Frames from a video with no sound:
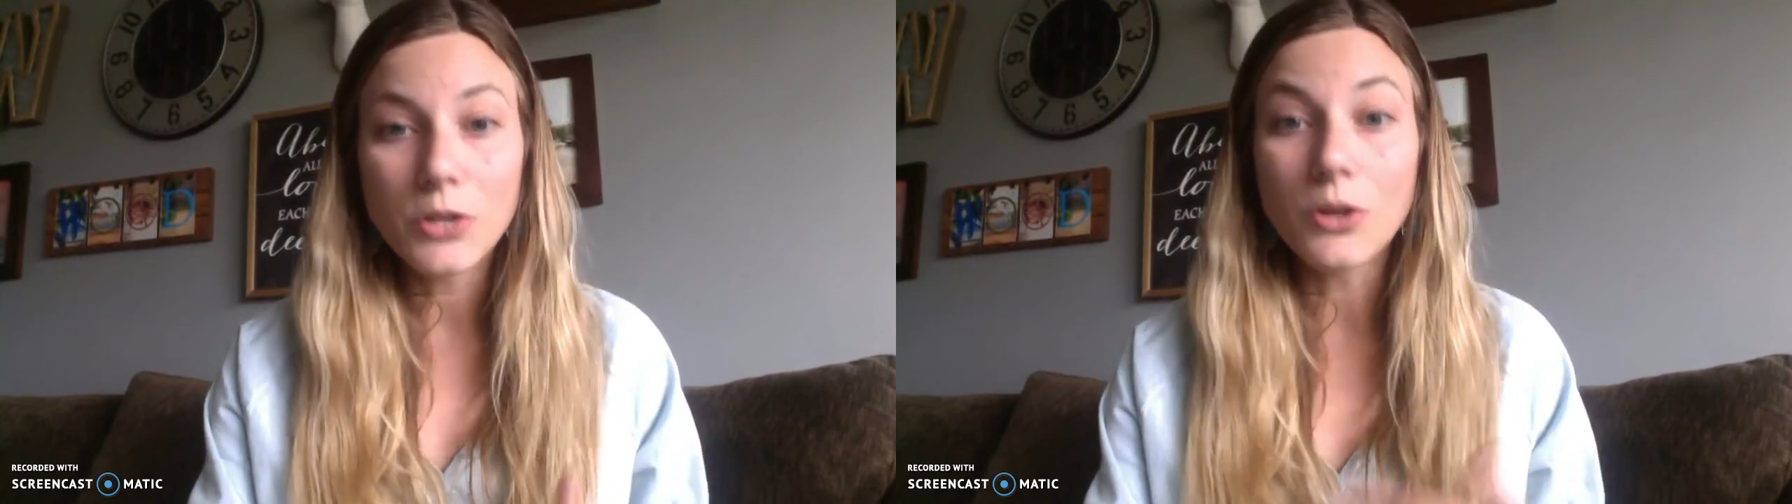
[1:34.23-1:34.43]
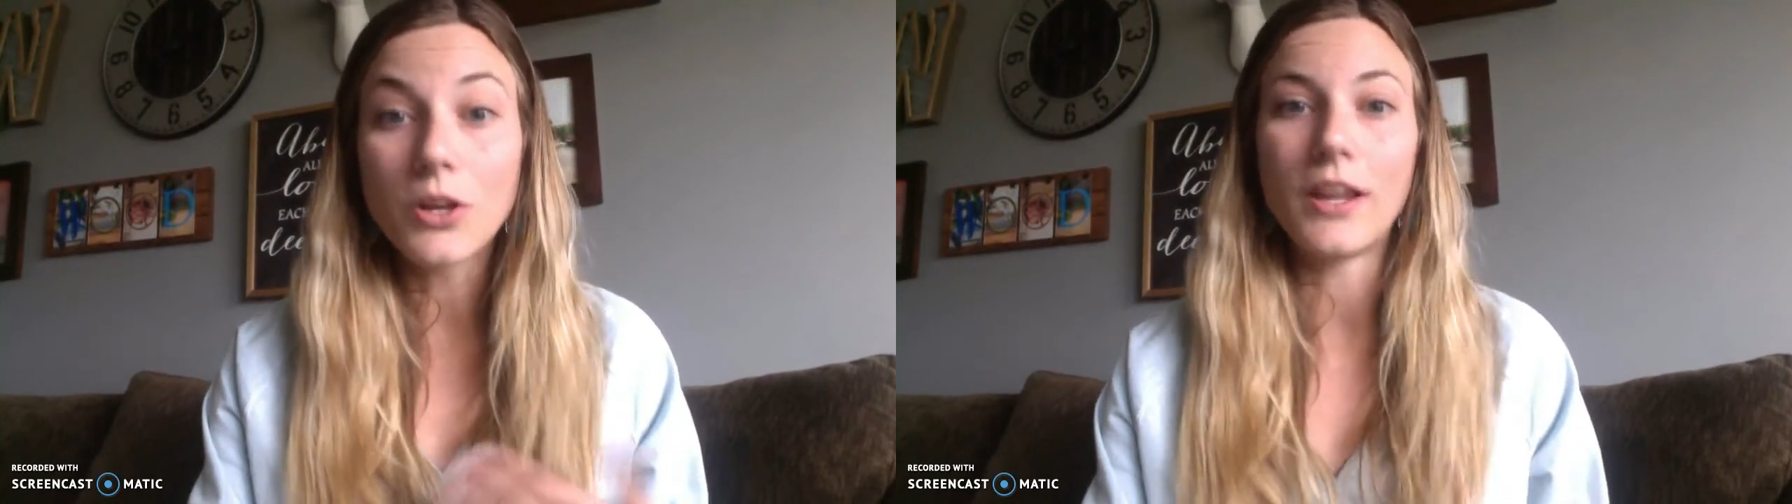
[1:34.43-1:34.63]

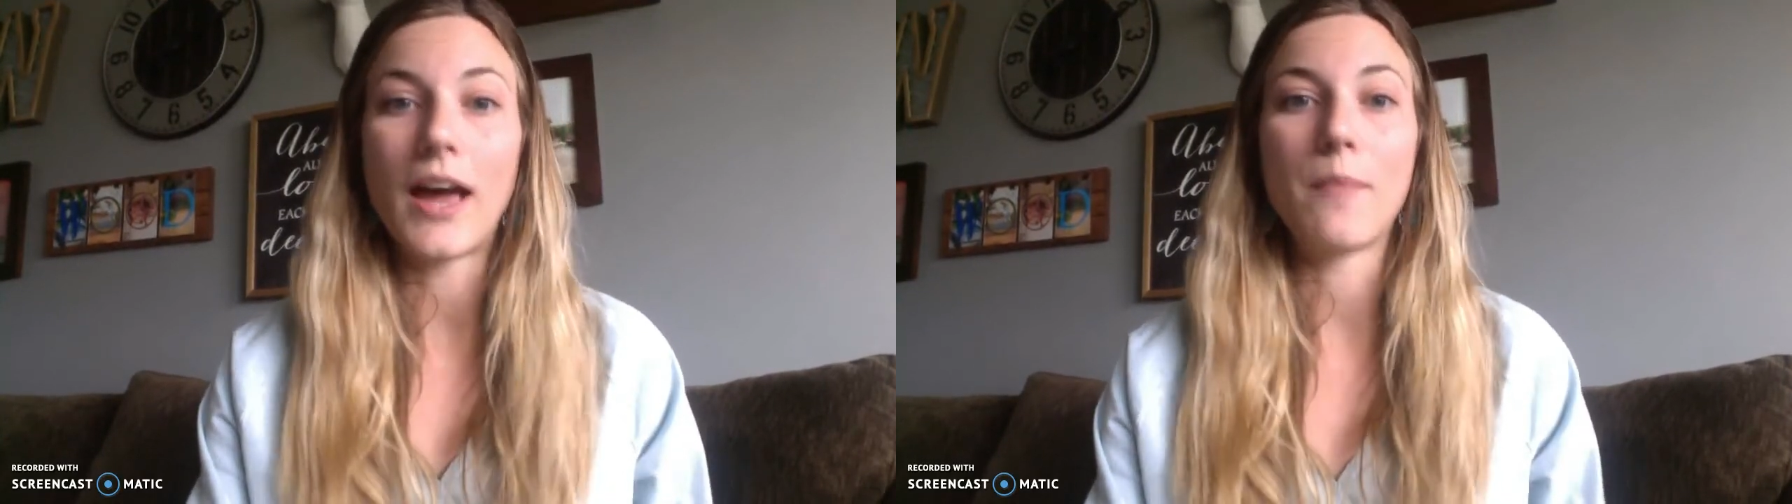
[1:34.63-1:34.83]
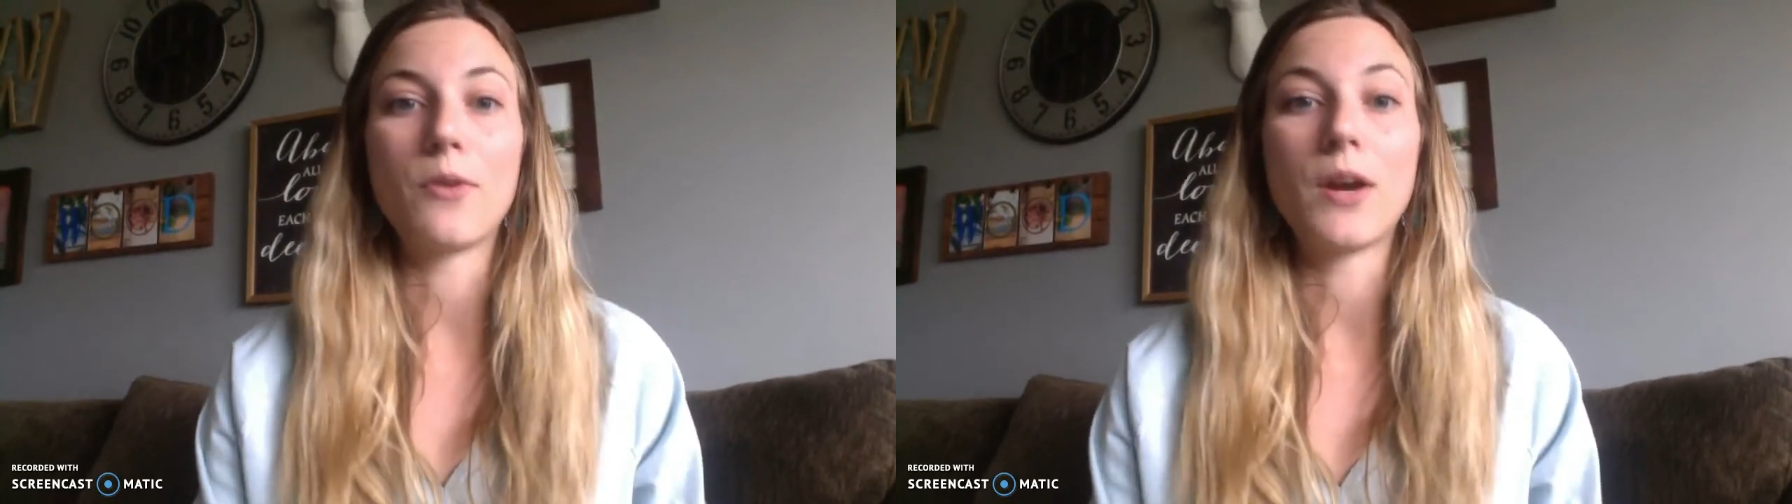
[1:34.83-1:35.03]
to
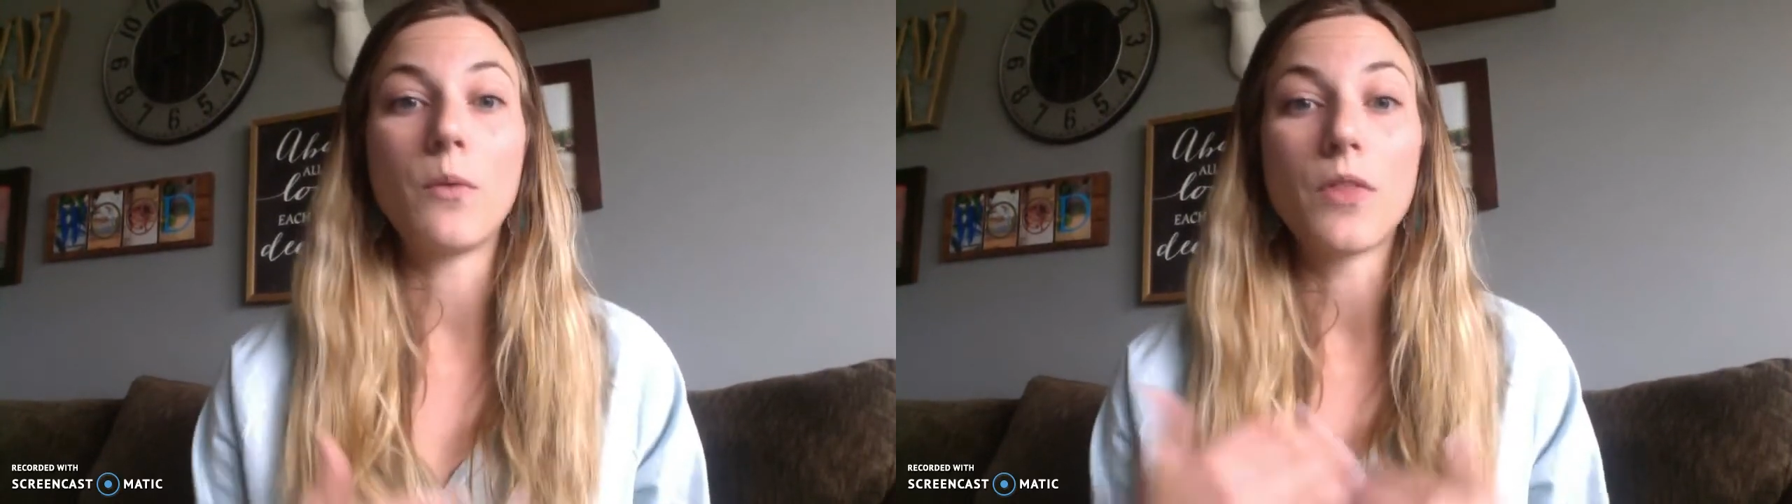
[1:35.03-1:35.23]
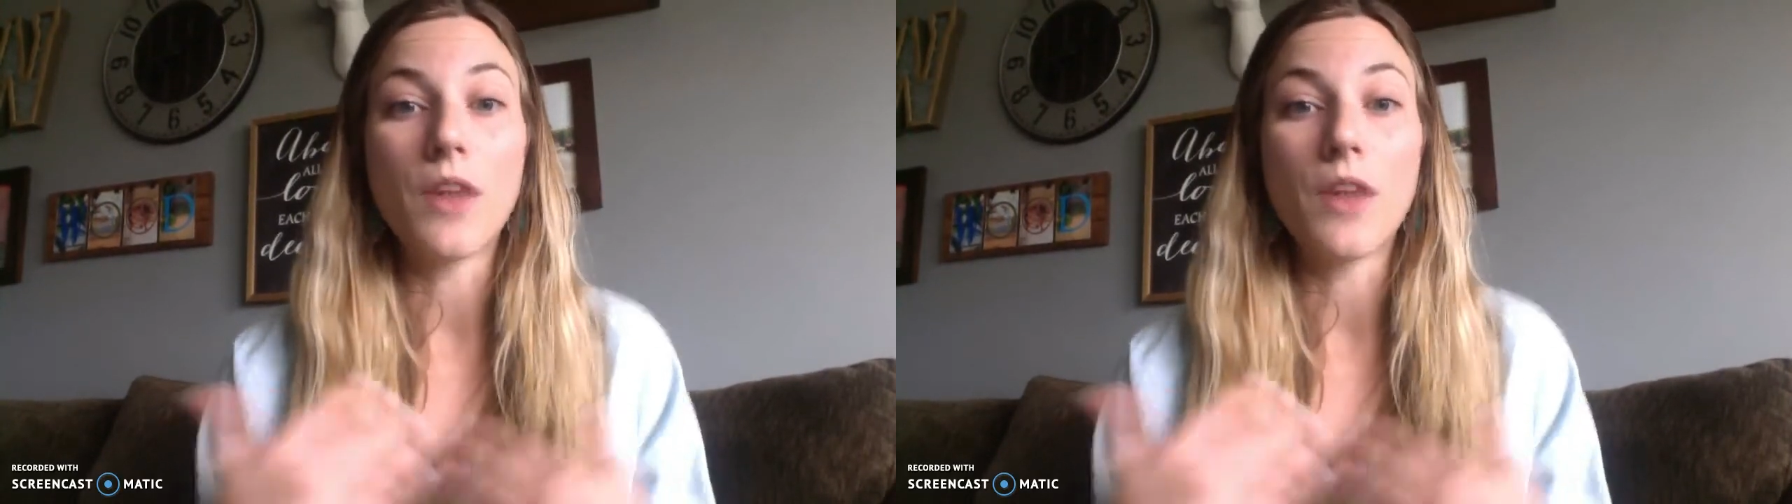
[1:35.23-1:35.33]
collaborate with